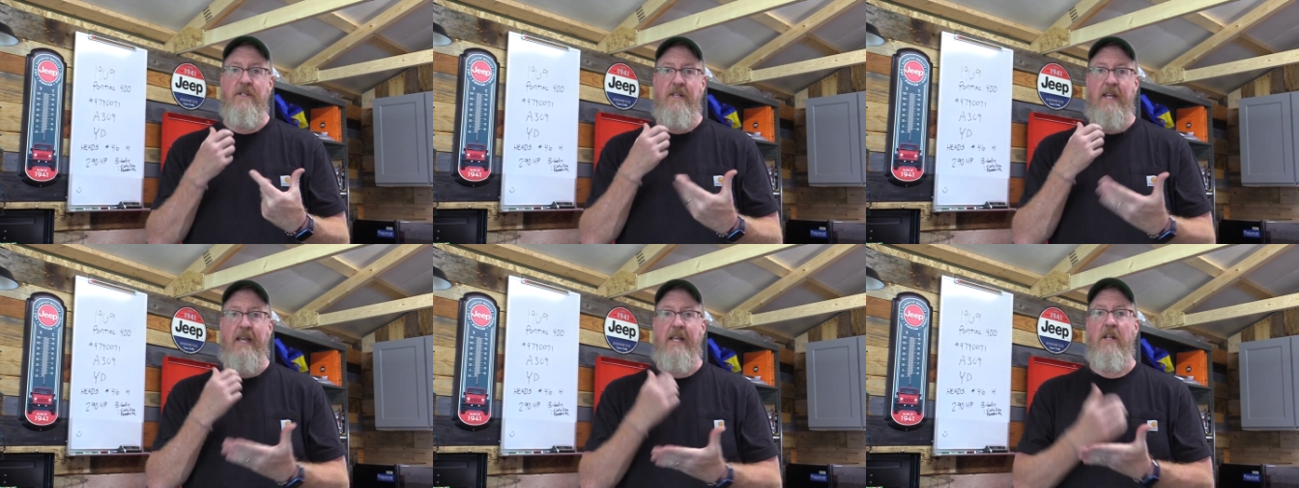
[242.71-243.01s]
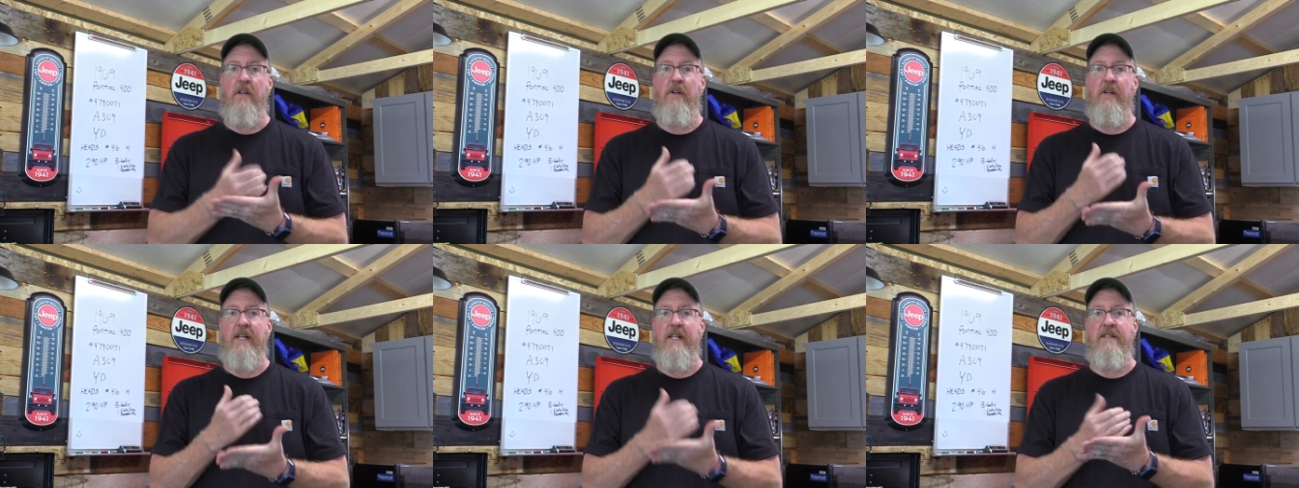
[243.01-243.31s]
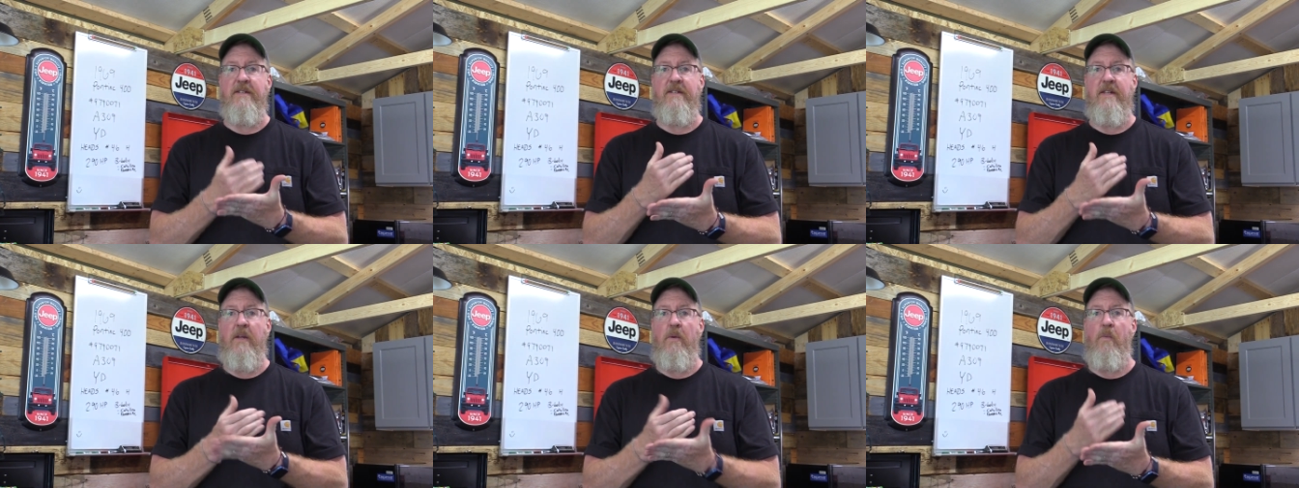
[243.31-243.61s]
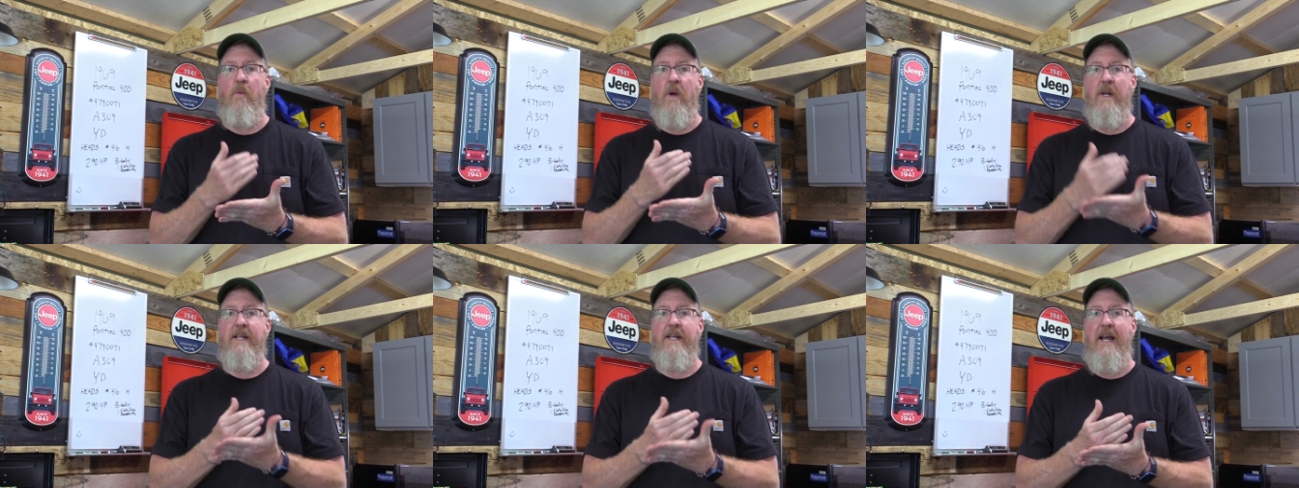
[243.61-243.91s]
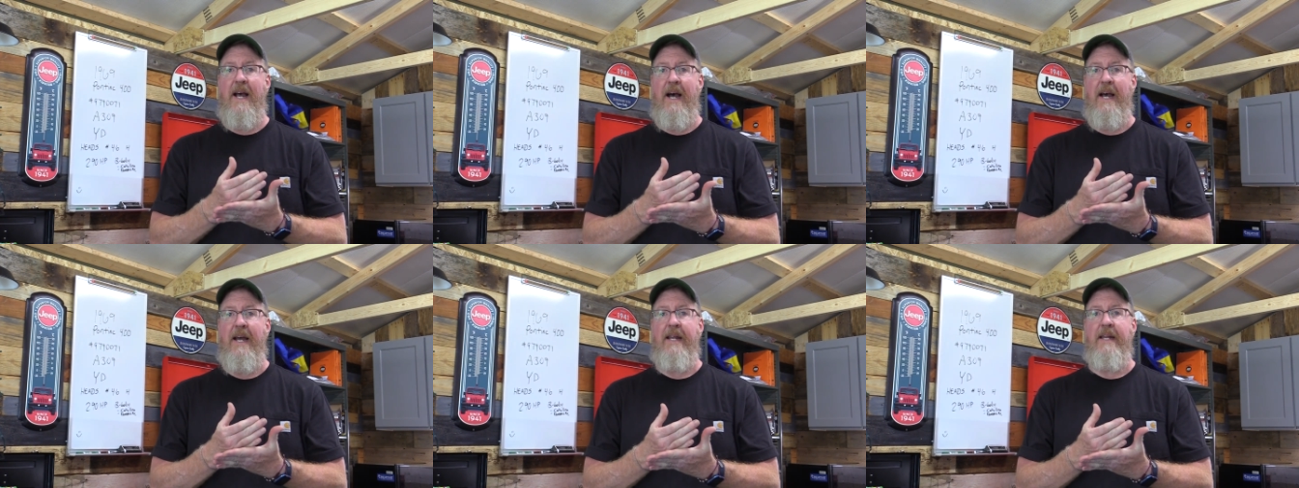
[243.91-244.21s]
take a look and see what
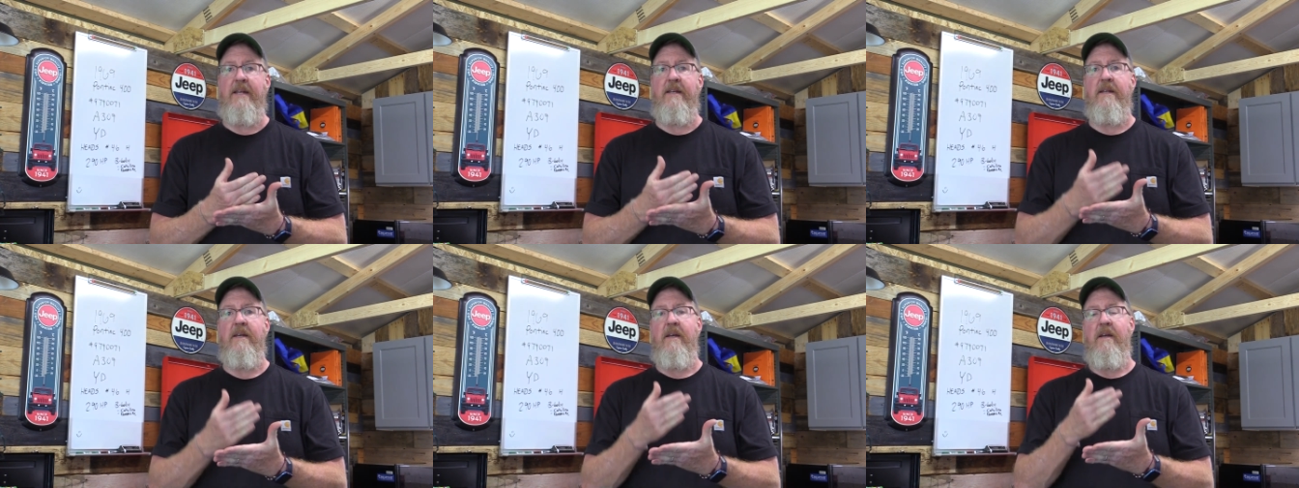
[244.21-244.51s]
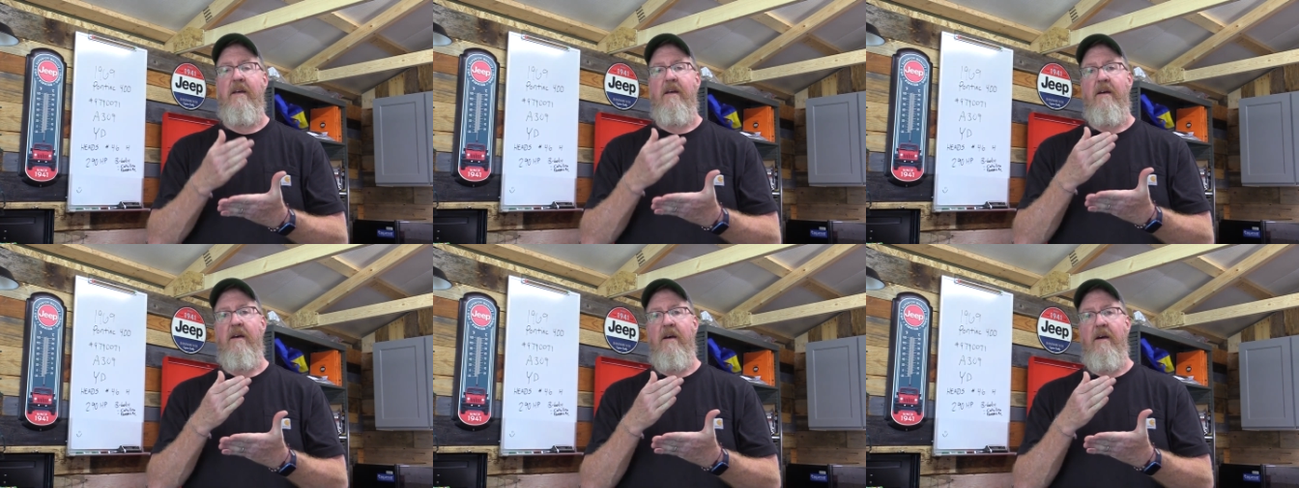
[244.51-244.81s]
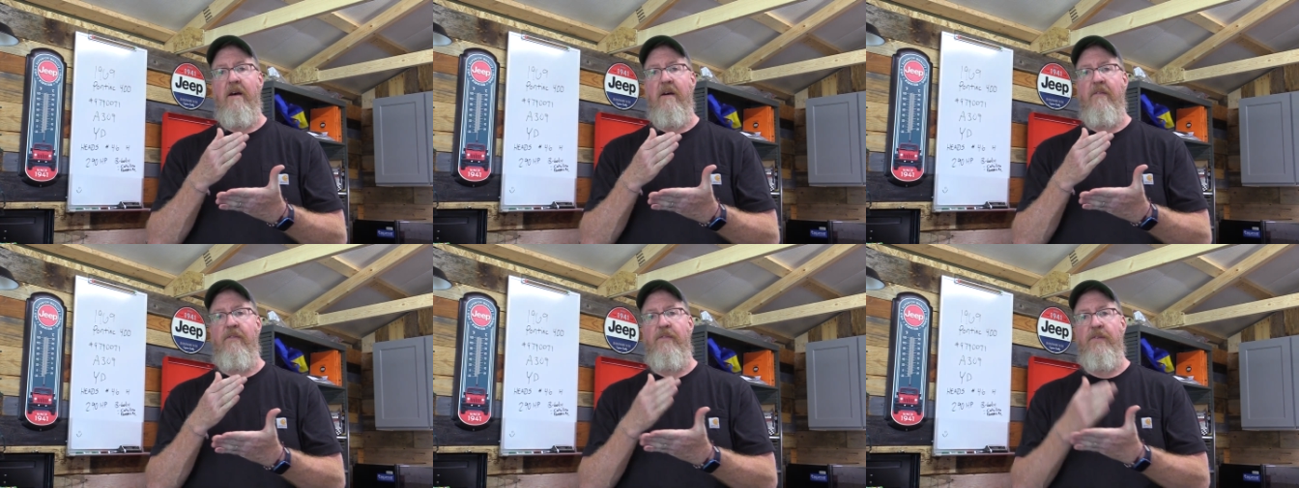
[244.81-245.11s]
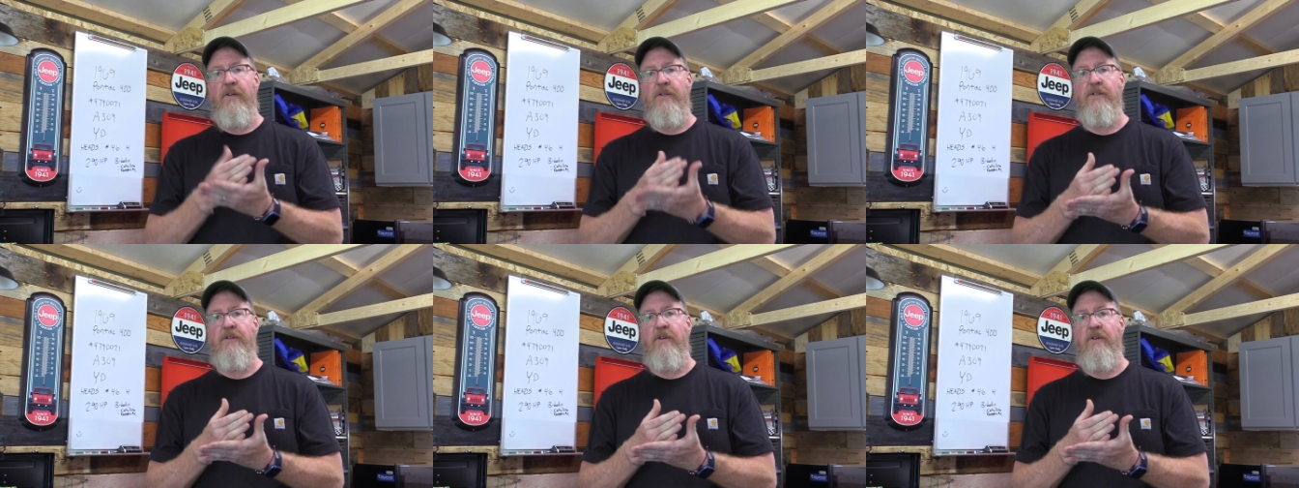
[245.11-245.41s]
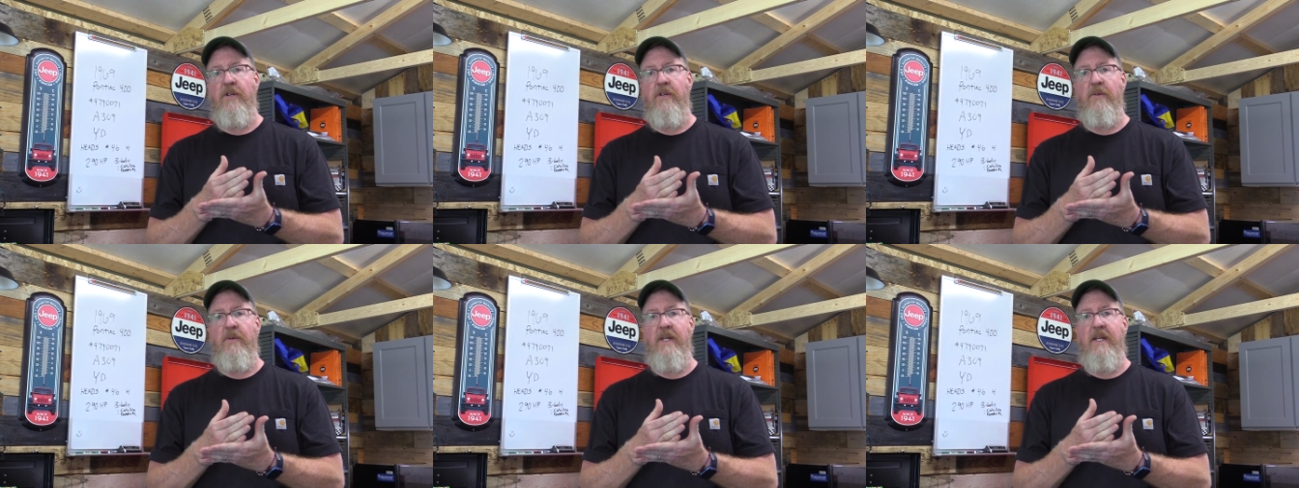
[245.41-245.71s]
kind of filter
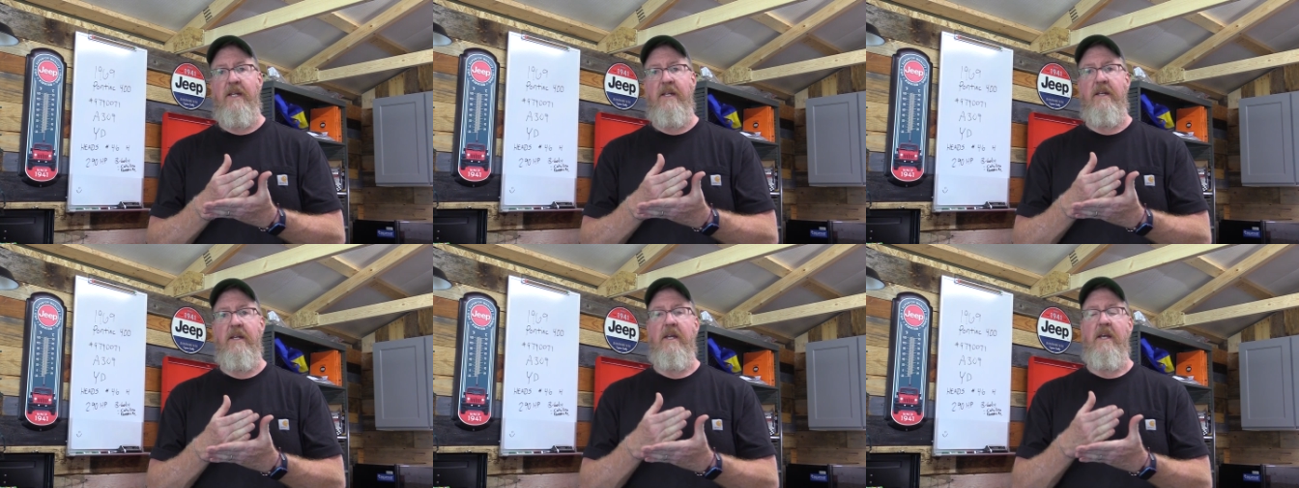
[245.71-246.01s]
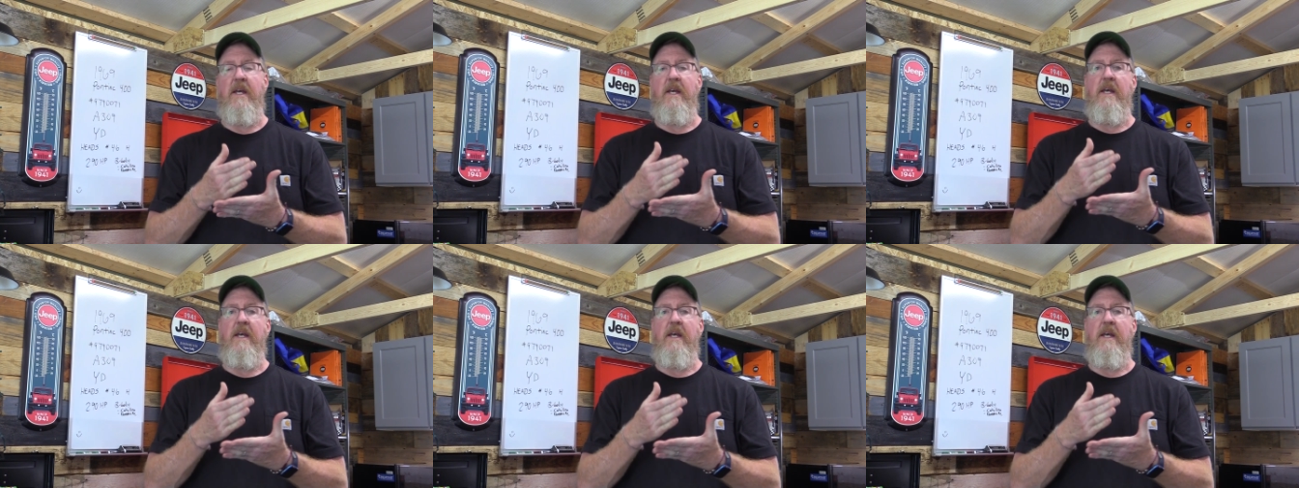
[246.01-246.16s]
you need,